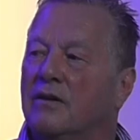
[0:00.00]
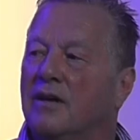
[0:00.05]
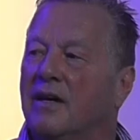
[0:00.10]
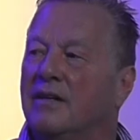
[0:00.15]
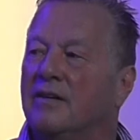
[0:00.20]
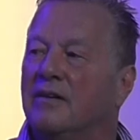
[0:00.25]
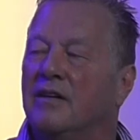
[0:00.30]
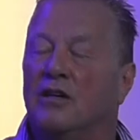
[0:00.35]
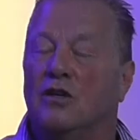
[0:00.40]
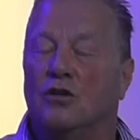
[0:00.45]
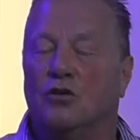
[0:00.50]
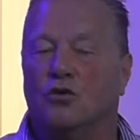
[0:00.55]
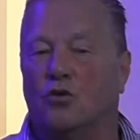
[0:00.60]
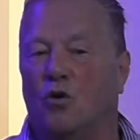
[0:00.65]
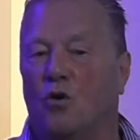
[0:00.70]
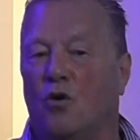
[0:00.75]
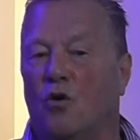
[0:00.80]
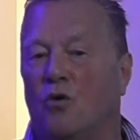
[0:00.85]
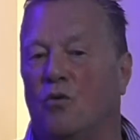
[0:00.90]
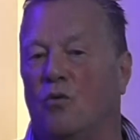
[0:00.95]
Right?
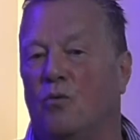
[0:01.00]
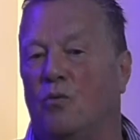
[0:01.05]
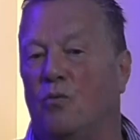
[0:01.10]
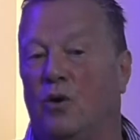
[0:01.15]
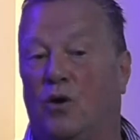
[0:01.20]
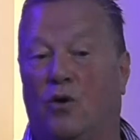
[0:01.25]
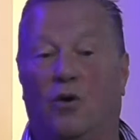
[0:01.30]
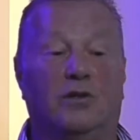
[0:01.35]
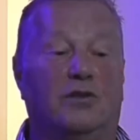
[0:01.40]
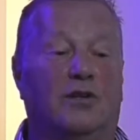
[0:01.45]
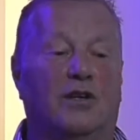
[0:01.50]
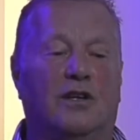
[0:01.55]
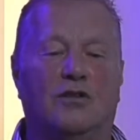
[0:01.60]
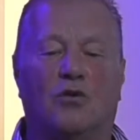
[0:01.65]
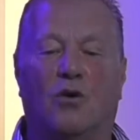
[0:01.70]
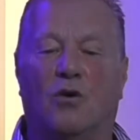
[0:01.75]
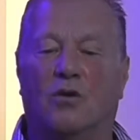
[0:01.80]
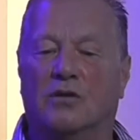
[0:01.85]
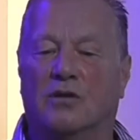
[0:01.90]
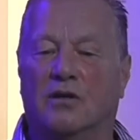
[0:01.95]
So we got to
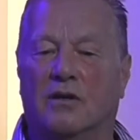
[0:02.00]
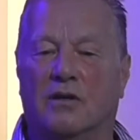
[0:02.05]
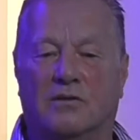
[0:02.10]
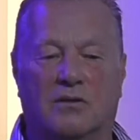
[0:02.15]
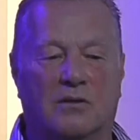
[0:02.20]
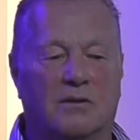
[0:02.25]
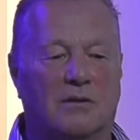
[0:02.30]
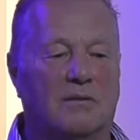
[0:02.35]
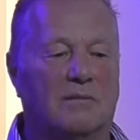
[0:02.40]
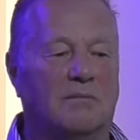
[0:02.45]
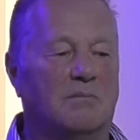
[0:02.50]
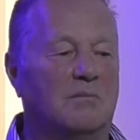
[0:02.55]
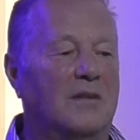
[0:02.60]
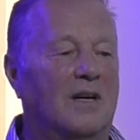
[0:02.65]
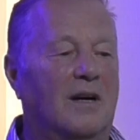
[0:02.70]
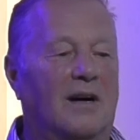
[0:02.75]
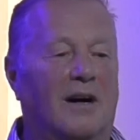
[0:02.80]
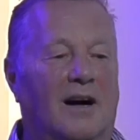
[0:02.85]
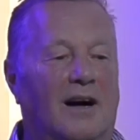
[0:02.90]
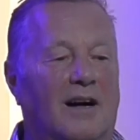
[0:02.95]
the doctors,
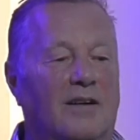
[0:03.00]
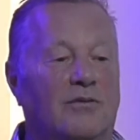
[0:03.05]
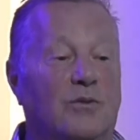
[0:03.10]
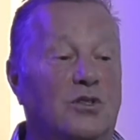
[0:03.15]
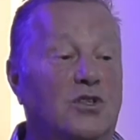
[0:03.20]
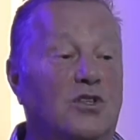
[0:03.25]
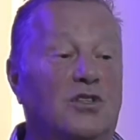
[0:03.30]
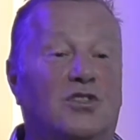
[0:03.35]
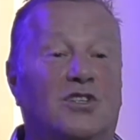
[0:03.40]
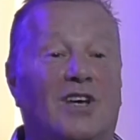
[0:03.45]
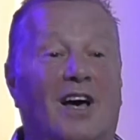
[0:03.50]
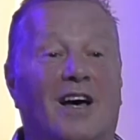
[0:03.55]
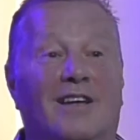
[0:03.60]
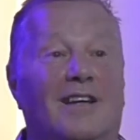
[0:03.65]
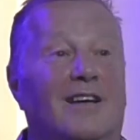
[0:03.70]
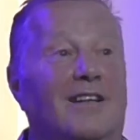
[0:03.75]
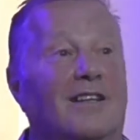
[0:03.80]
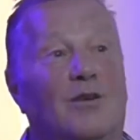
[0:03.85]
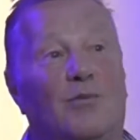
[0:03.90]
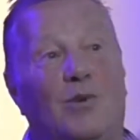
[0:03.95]
and we're just
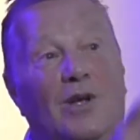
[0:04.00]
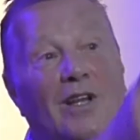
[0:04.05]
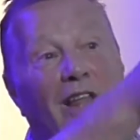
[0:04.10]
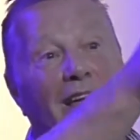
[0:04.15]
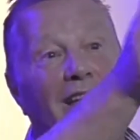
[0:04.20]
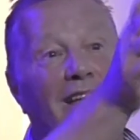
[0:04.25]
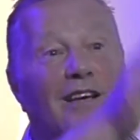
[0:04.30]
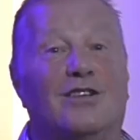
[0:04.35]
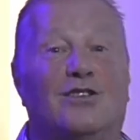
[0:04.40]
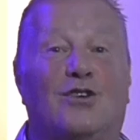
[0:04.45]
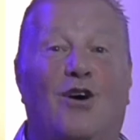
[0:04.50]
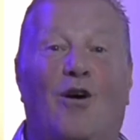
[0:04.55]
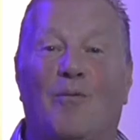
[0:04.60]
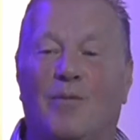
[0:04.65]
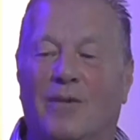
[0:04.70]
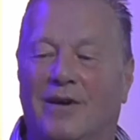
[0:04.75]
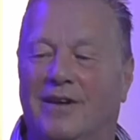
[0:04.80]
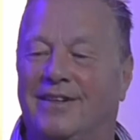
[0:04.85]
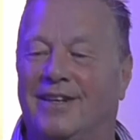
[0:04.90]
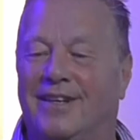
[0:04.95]
sitting there and the wee light goes
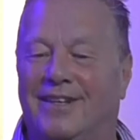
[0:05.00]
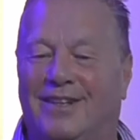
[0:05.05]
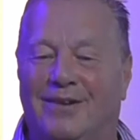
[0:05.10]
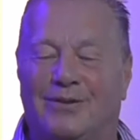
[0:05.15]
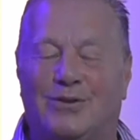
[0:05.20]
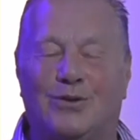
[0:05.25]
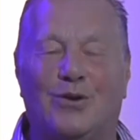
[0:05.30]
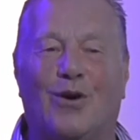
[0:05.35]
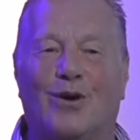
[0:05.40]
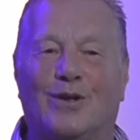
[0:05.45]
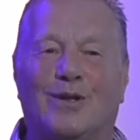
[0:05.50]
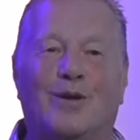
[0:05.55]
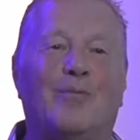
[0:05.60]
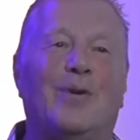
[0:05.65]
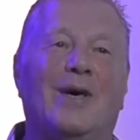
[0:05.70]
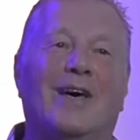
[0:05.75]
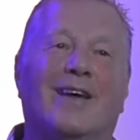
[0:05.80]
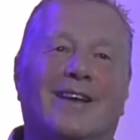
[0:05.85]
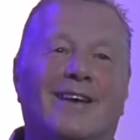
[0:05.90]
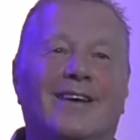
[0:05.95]
up, and there was
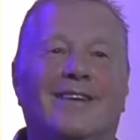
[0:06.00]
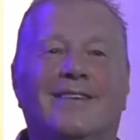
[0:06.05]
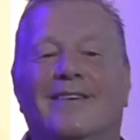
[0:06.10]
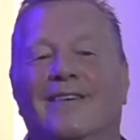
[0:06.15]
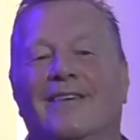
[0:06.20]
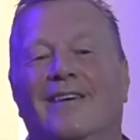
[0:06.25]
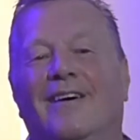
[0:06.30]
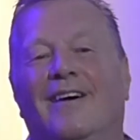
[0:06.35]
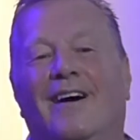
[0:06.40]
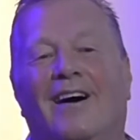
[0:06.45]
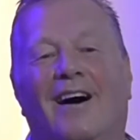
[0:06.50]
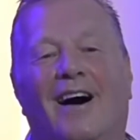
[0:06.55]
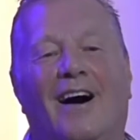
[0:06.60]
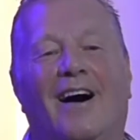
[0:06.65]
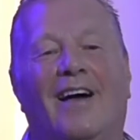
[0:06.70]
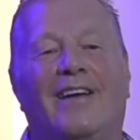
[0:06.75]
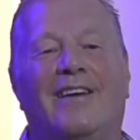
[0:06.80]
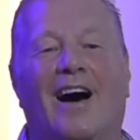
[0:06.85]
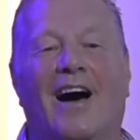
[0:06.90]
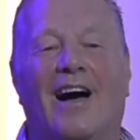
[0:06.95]
Dr. Bergen,
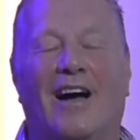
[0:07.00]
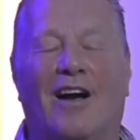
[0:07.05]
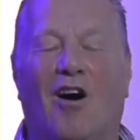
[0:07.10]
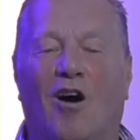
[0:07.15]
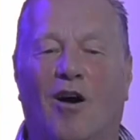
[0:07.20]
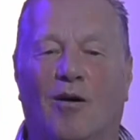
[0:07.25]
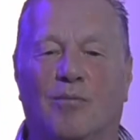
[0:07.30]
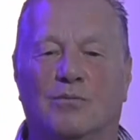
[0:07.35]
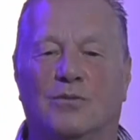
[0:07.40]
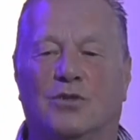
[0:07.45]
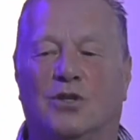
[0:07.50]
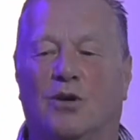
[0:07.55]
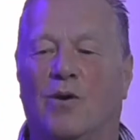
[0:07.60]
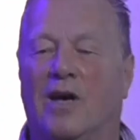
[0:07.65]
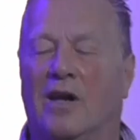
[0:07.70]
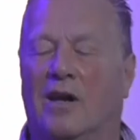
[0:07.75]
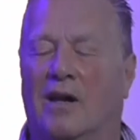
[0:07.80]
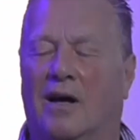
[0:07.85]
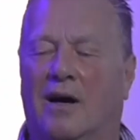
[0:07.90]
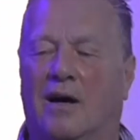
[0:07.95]
and I got up and she
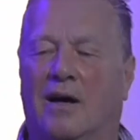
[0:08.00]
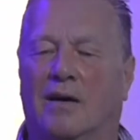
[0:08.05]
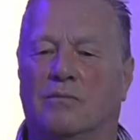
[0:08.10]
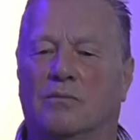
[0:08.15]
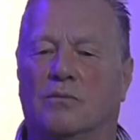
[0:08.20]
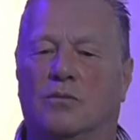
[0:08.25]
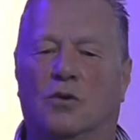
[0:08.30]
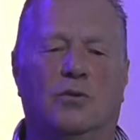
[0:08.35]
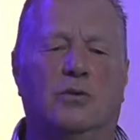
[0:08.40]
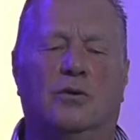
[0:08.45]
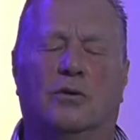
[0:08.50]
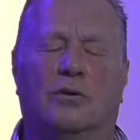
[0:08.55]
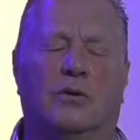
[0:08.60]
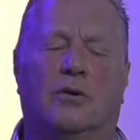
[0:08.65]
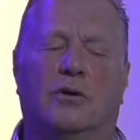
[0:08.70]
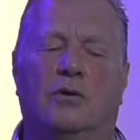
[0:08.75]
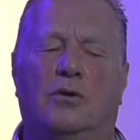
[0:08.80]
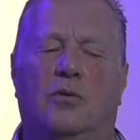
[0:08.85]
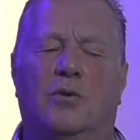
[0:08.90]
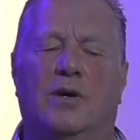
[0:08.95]
went like that, oh
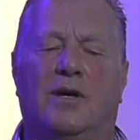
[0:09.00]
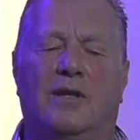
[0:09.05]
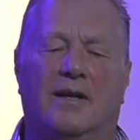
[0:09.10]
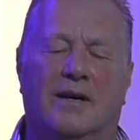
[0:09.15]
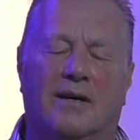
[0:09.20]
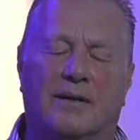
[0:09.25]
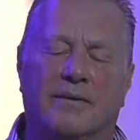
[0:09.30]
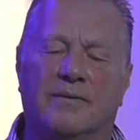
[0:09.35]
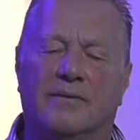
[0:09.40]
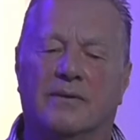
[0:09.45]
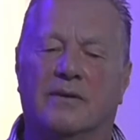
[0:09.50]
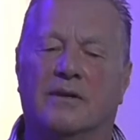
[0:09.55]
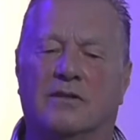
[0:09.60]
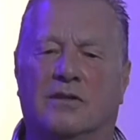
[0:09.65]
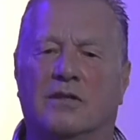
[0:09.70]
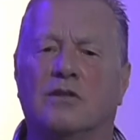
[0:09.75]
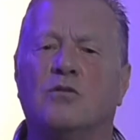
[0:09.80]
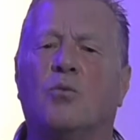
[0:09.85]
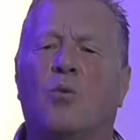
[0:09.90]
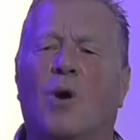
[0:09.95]
no, you wait there.
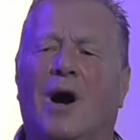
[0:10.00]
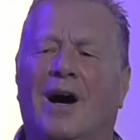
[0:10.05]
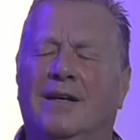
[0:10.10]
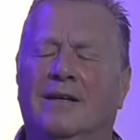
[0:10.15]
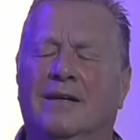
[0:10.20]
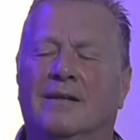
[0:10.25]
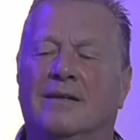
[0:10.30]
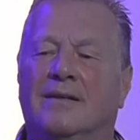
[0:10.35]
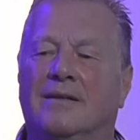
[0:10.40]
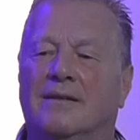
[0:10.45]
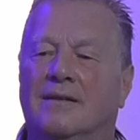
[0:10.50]
I says, why?